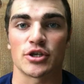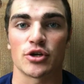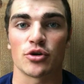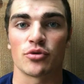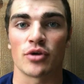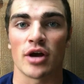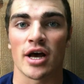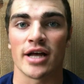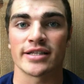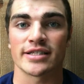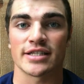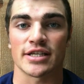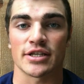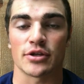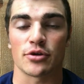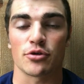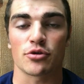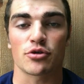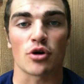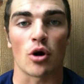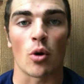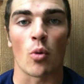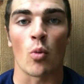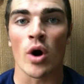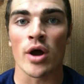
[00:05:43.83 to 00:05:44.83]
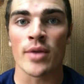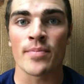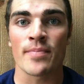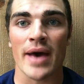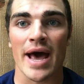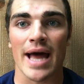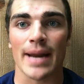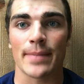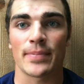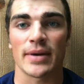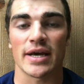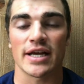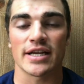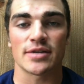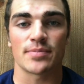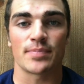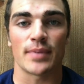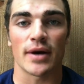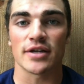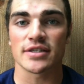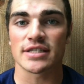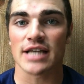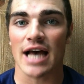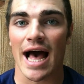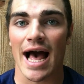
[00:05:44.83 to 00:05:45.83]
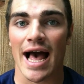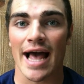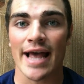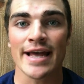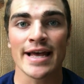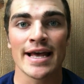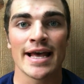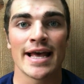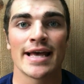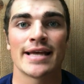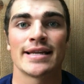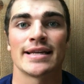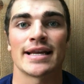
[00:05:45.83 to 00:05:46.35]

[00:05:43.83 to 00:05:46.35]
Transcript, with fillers: two runs and you throw one bad pitch belt high.